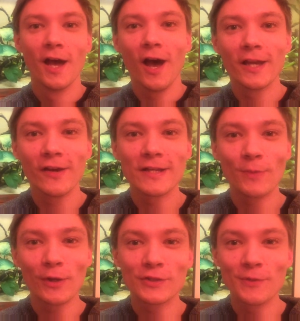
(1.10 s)
Hi guys,
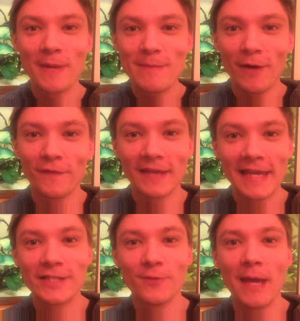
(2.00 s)
welcome to Pea Puffer
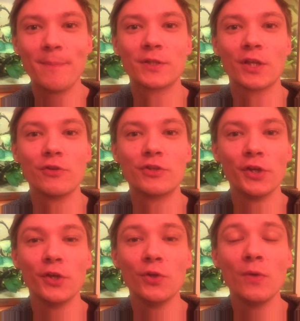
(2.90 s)
Kingdom episode
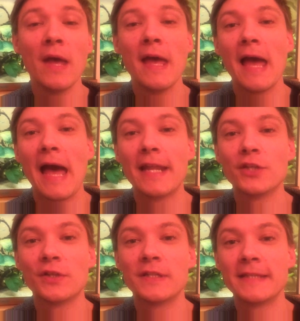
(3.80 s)
2, and
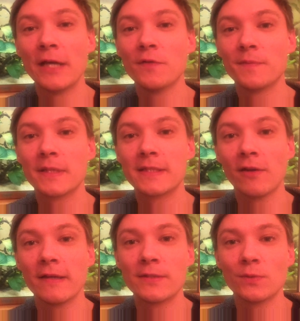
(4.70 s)
as you can tell from the
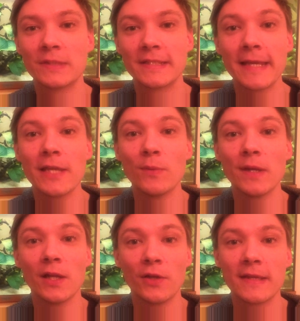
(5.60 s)
title, today we
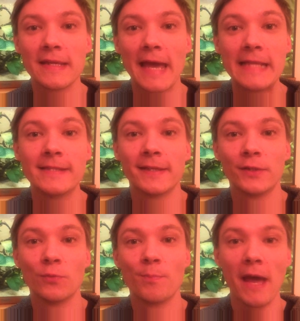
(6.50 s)
are looking at
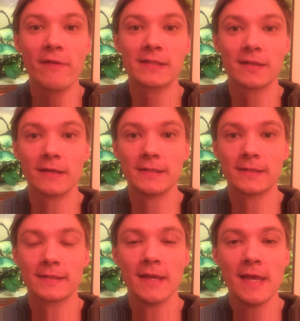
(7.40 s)
internal
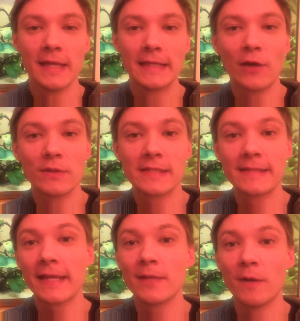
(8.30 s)
parasites. Now on the
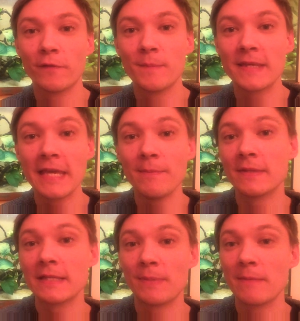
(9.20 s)
second month of me
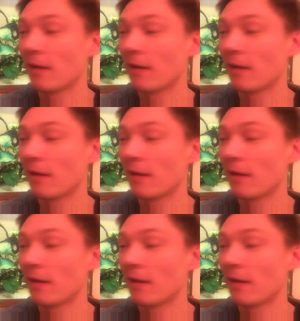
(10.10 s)
keeping these Pea